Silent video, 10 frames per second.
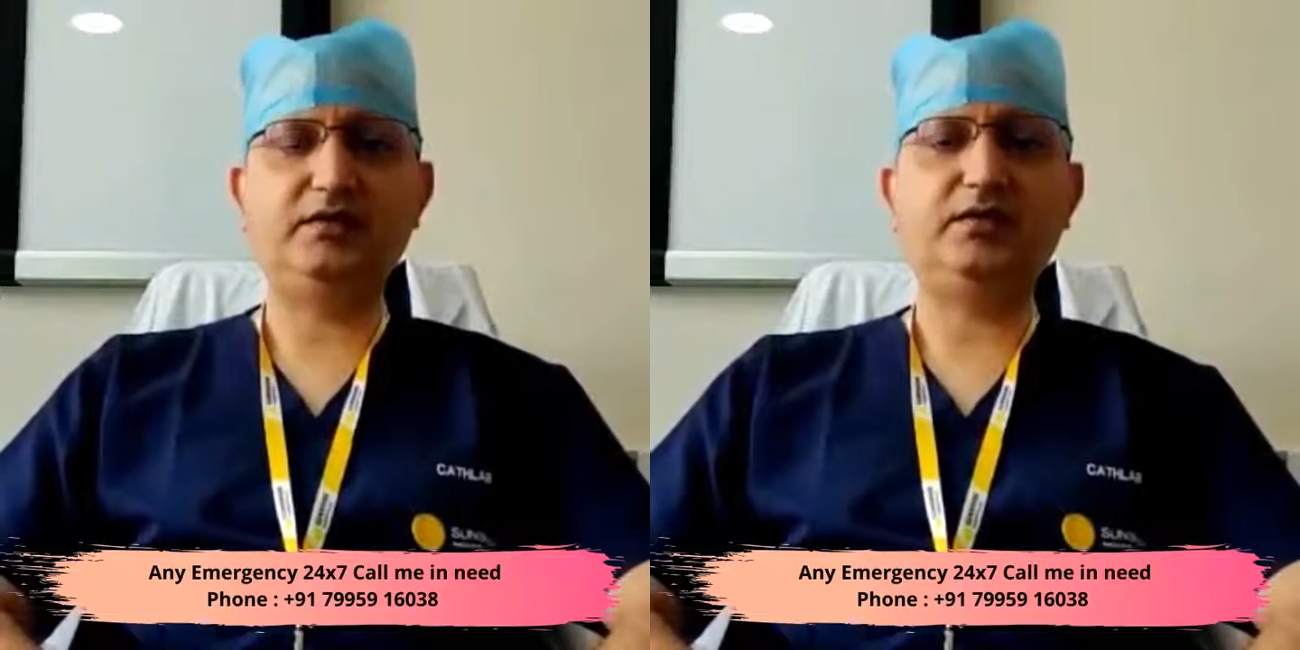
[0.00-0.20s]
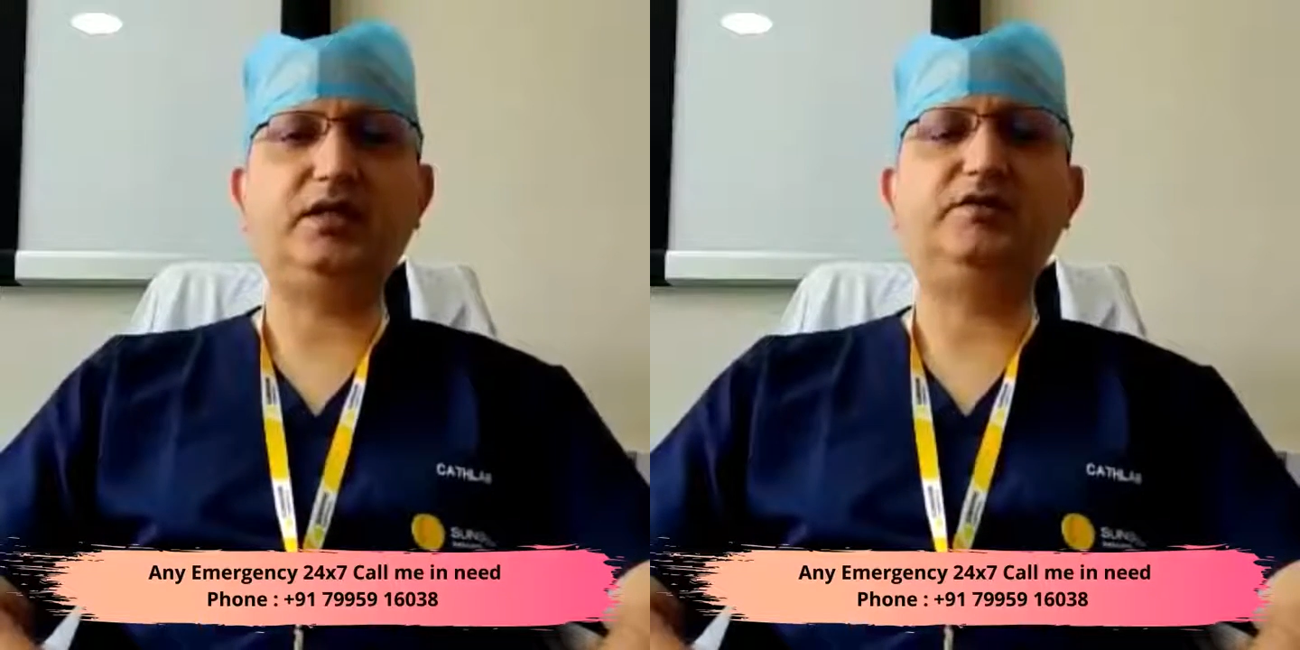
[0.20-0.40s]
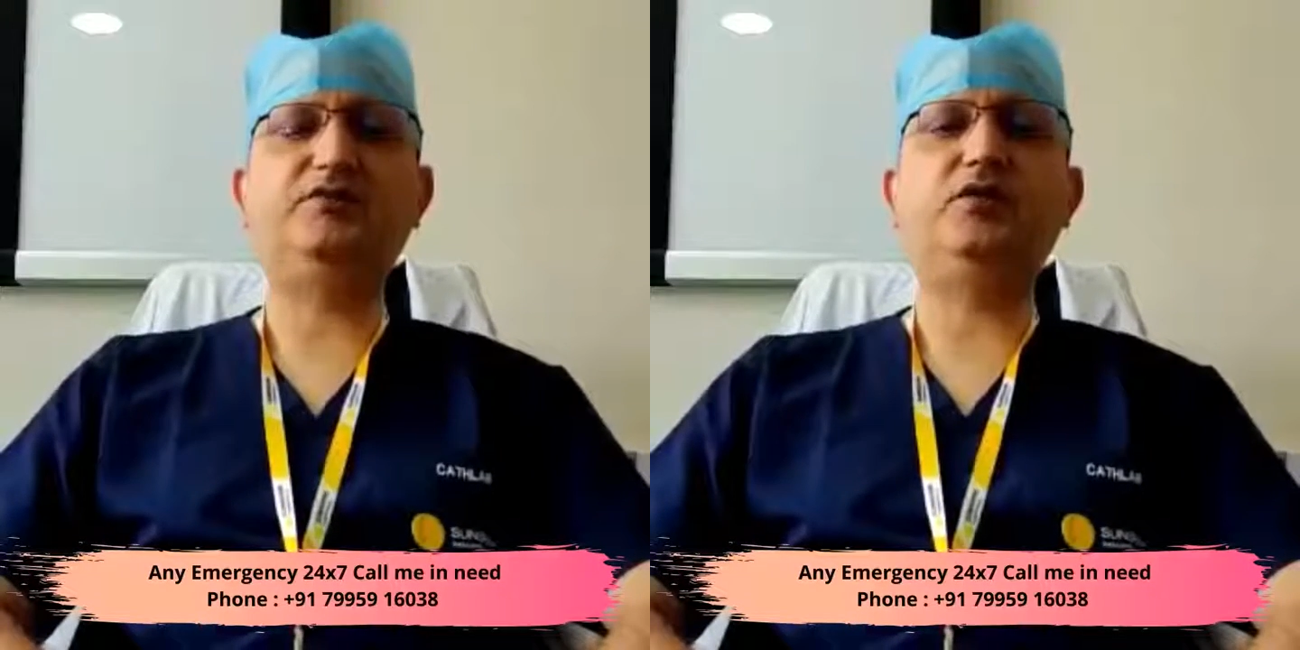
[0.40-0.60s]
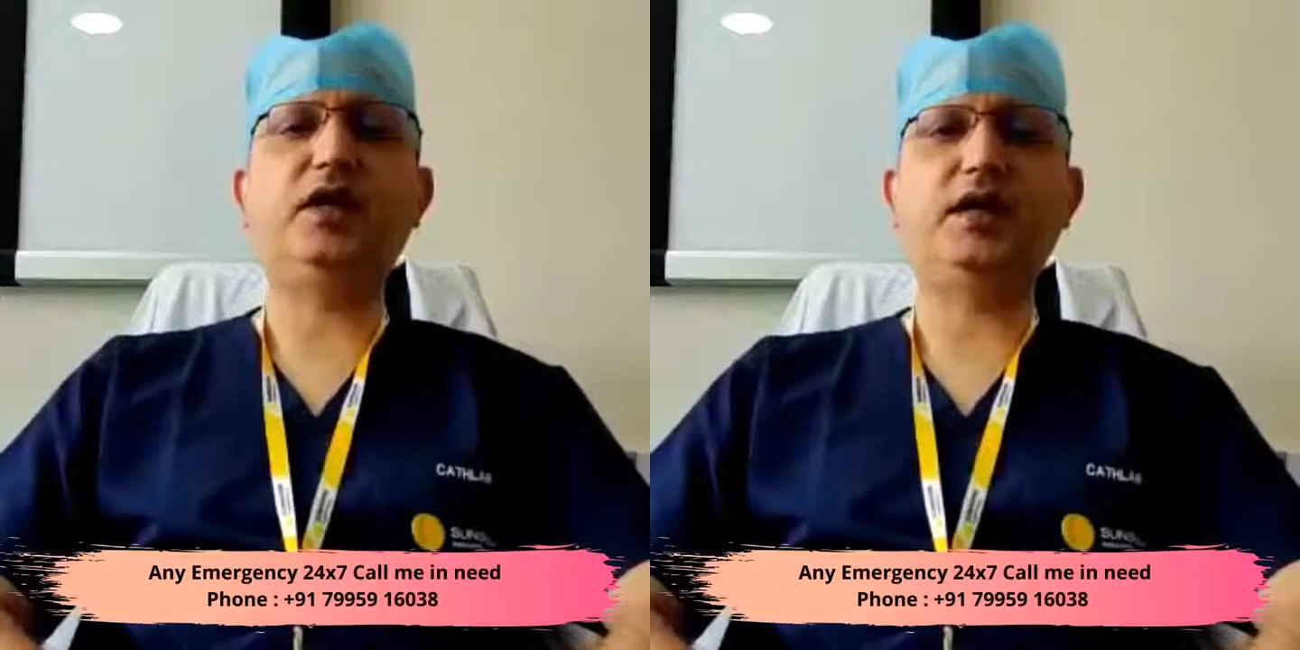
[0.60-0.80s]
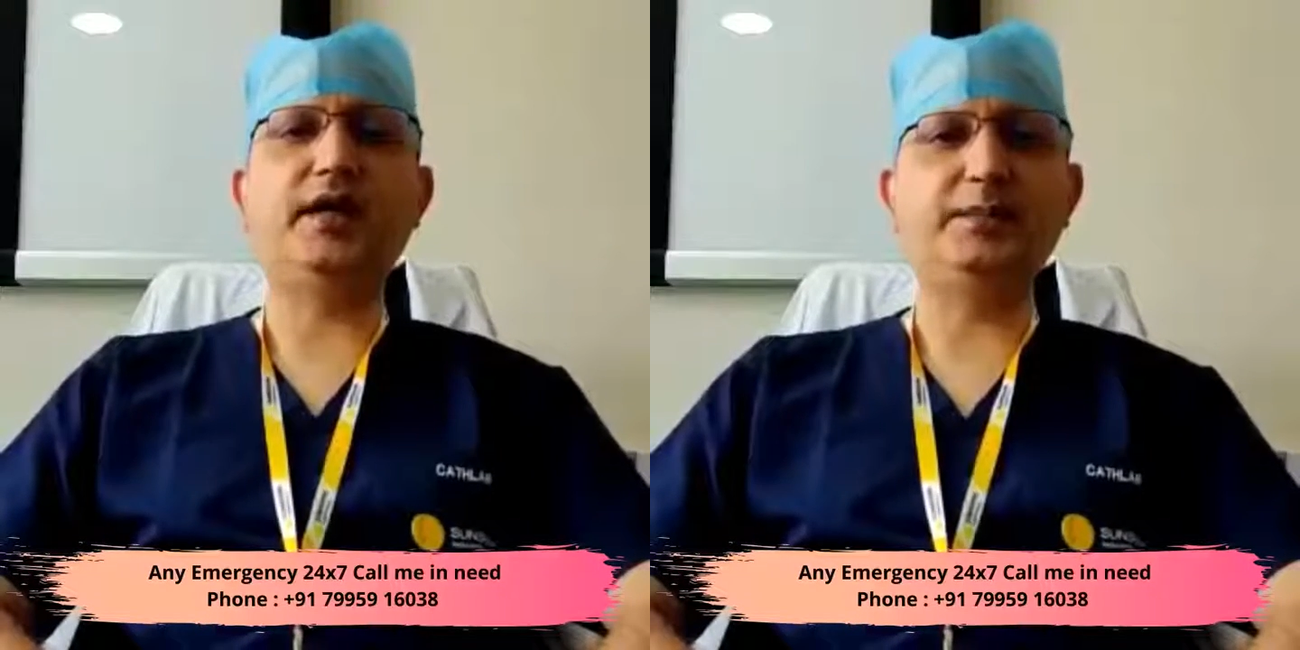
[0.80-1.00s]
that if you
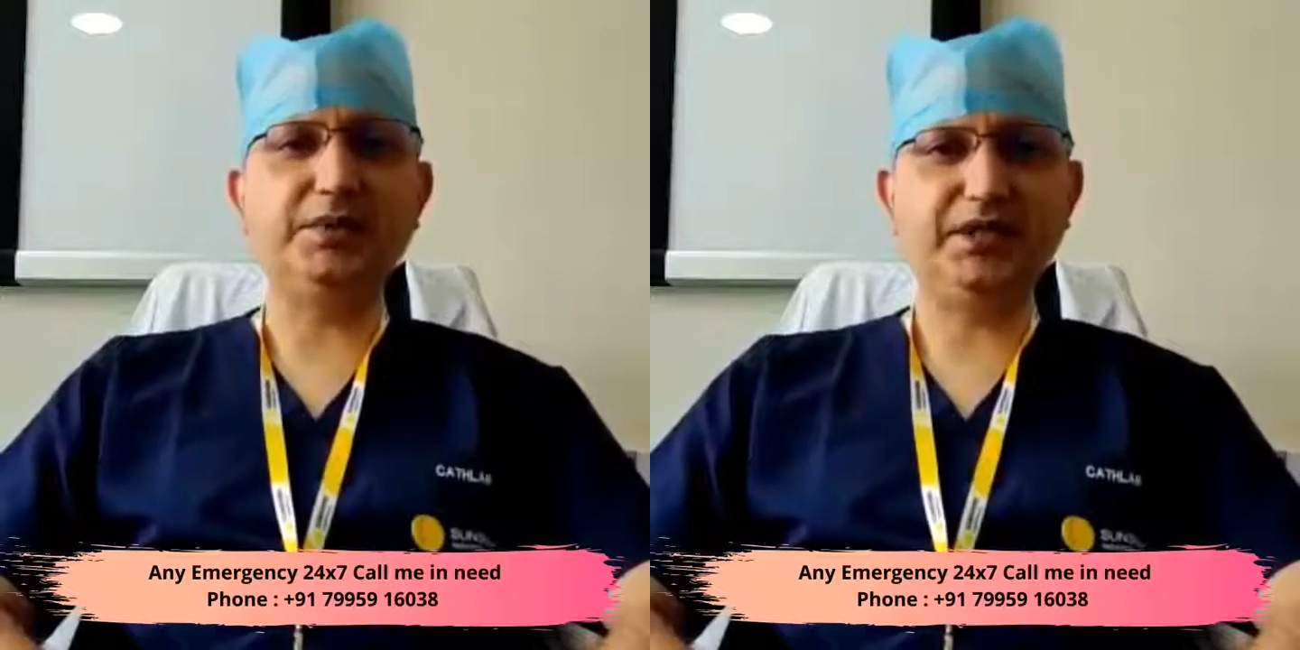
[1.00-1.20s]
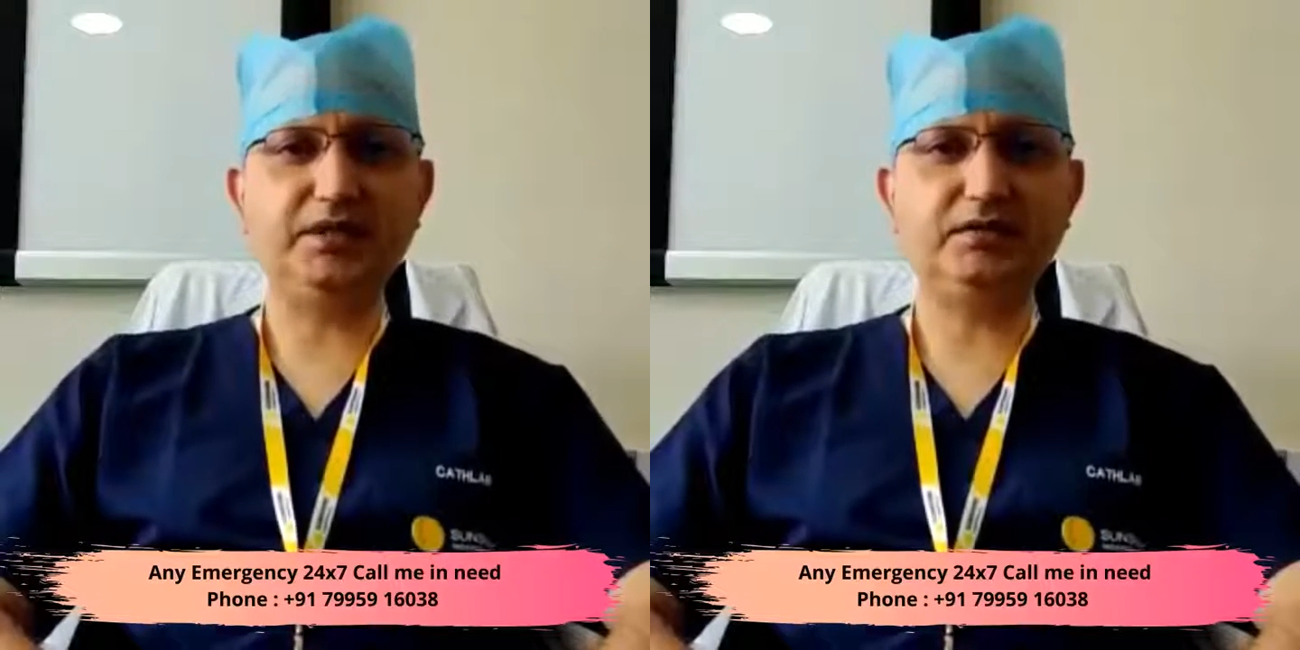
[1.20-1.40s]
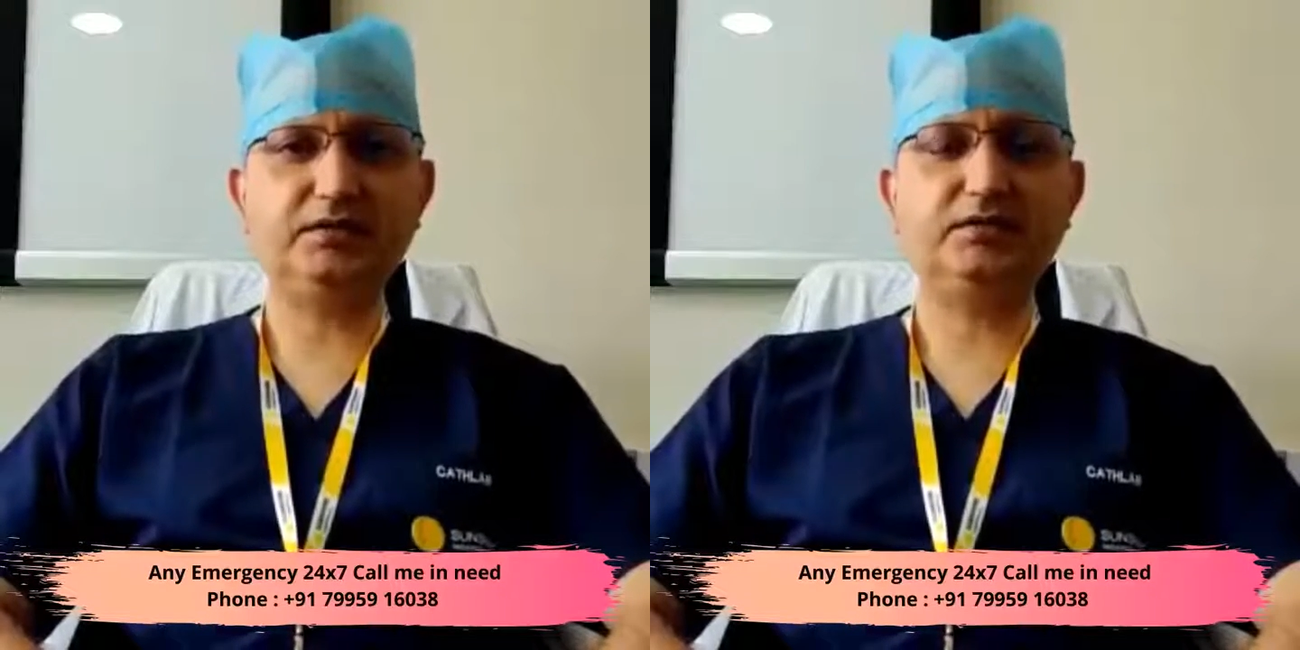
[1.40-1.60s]
are a diabetic,